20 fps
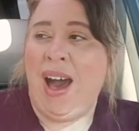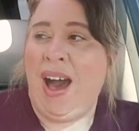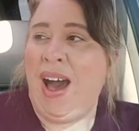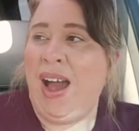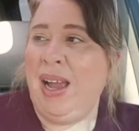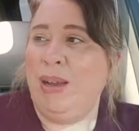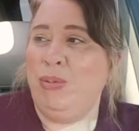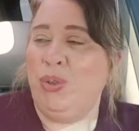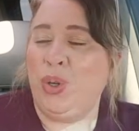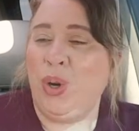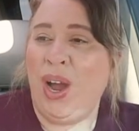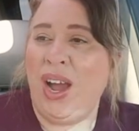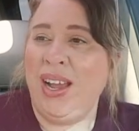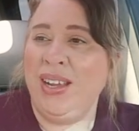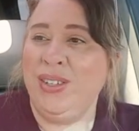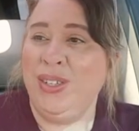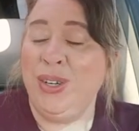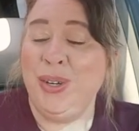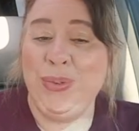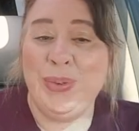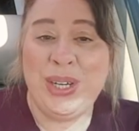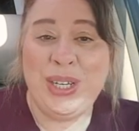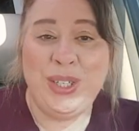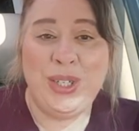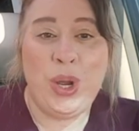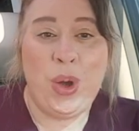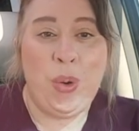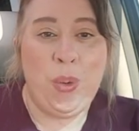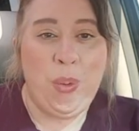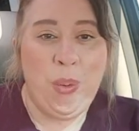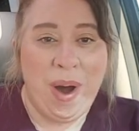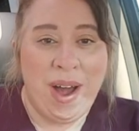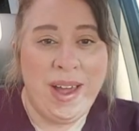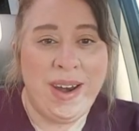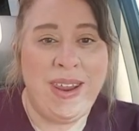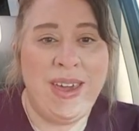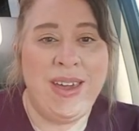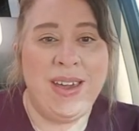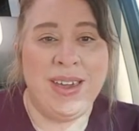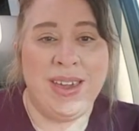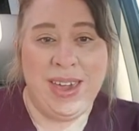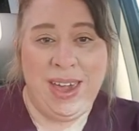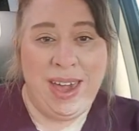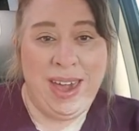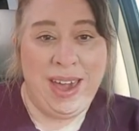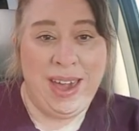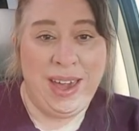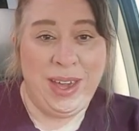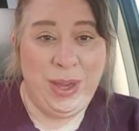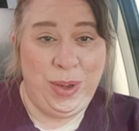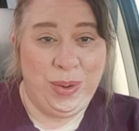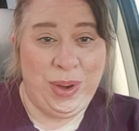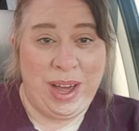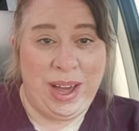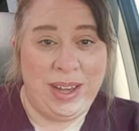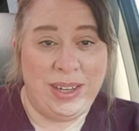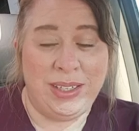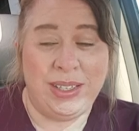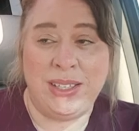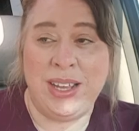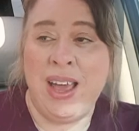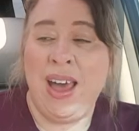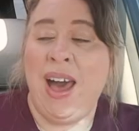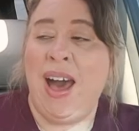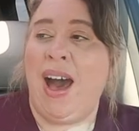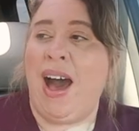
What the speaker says: I'm trying to reach 1K, you guys.